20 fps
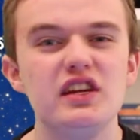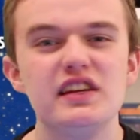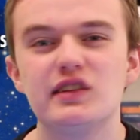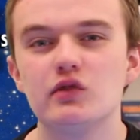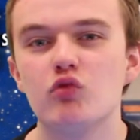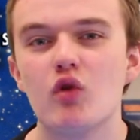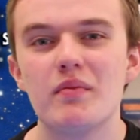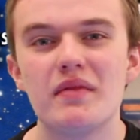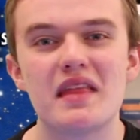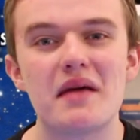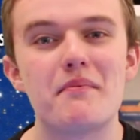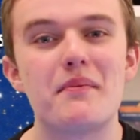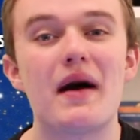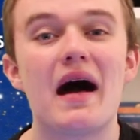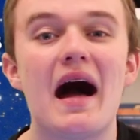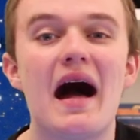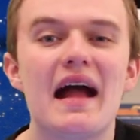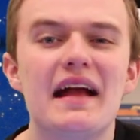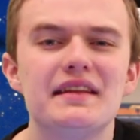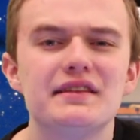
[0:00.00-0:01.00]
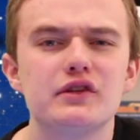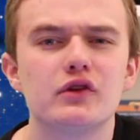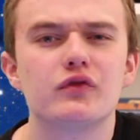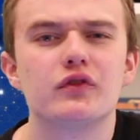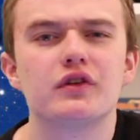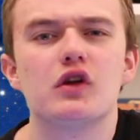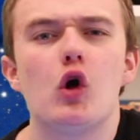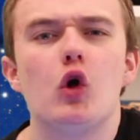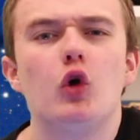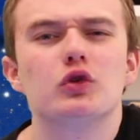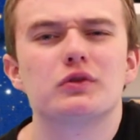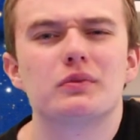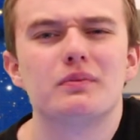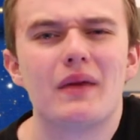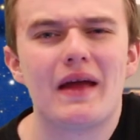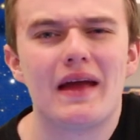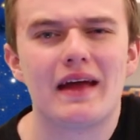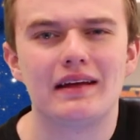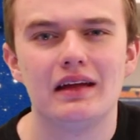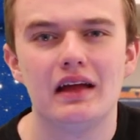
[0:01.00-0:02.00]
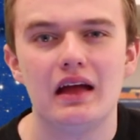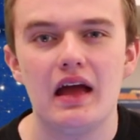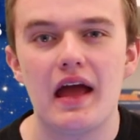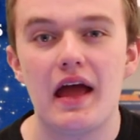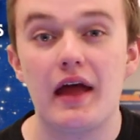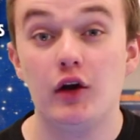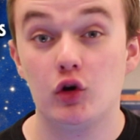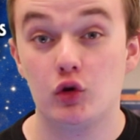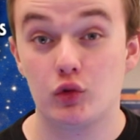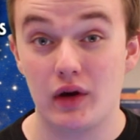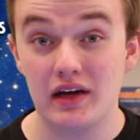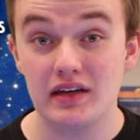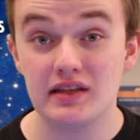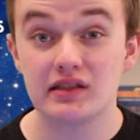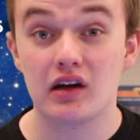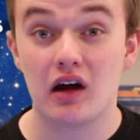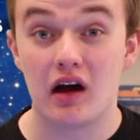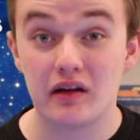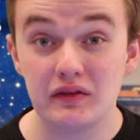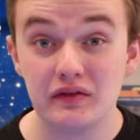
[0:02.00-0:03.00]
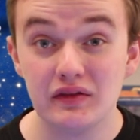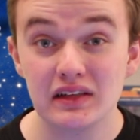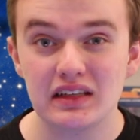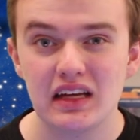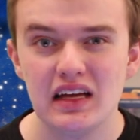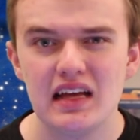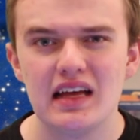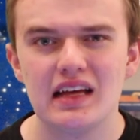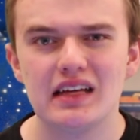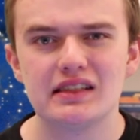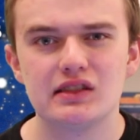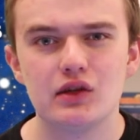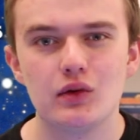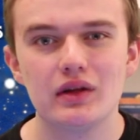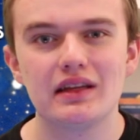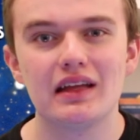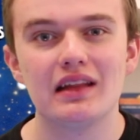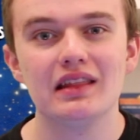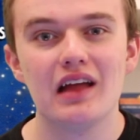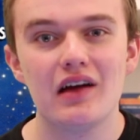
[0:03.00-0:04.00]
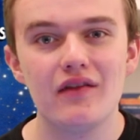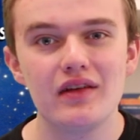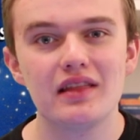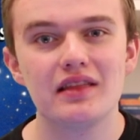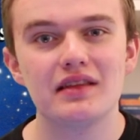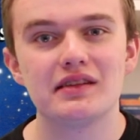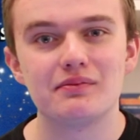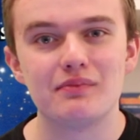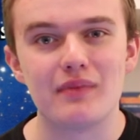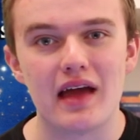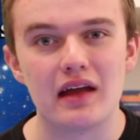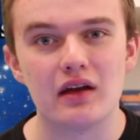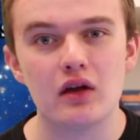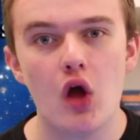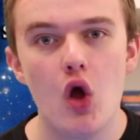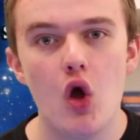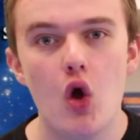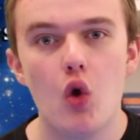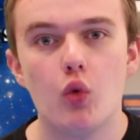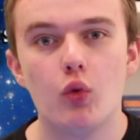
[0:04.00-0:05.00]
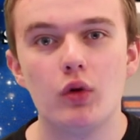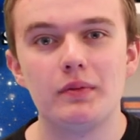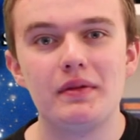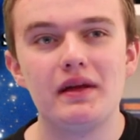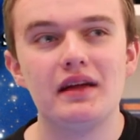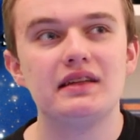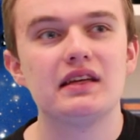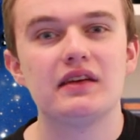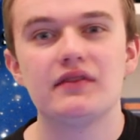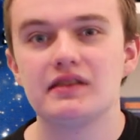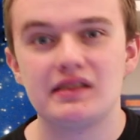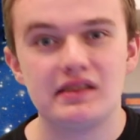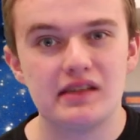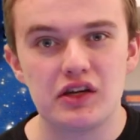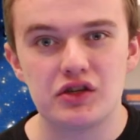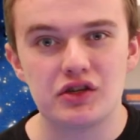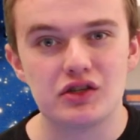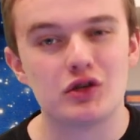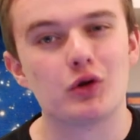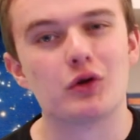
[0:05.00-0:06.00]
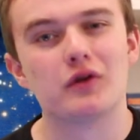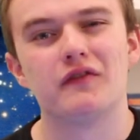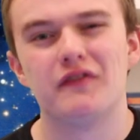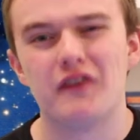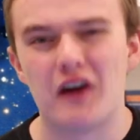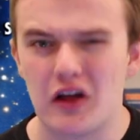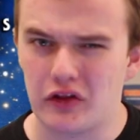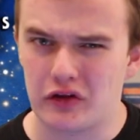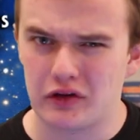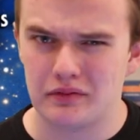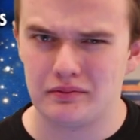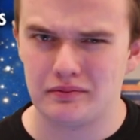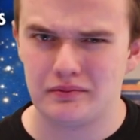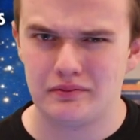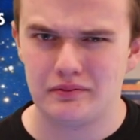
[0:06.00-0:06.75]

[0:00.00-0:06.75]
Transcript: She is a woman that pines over an older man, and her greatest conflict is knowing that loving this man would be a devastation to her father,